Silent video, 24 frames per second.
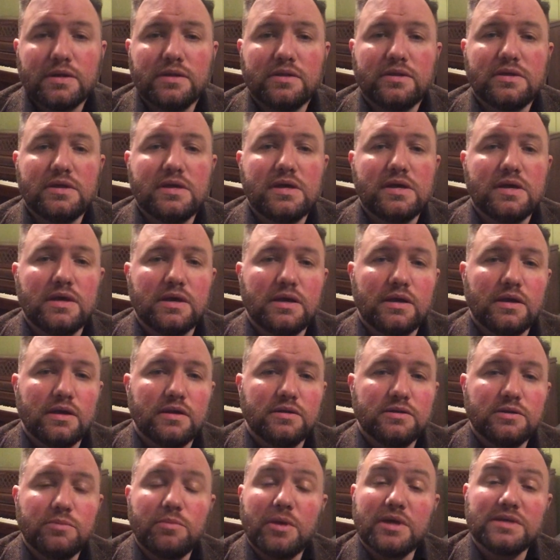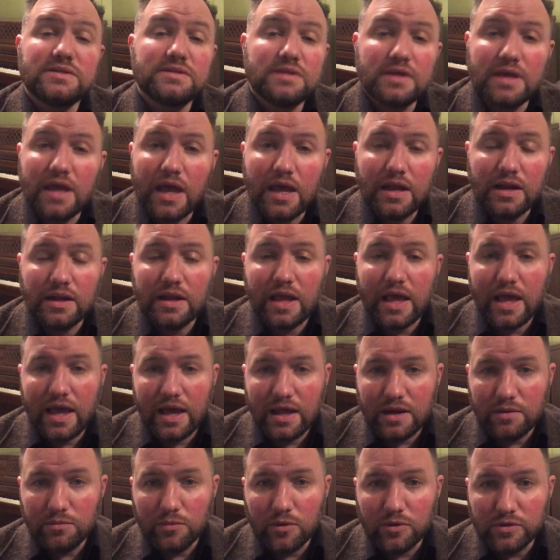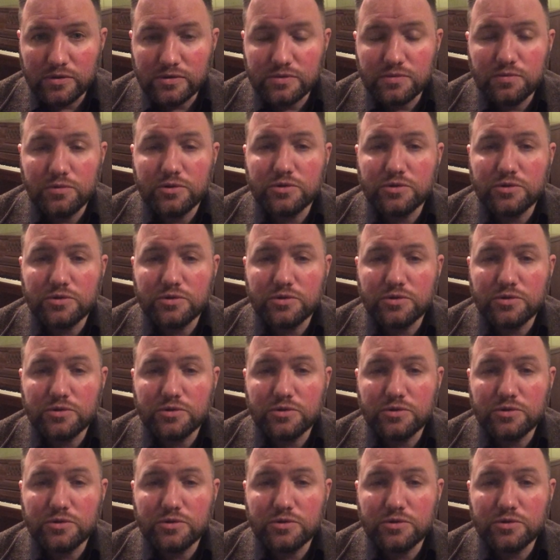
the domesticated animals,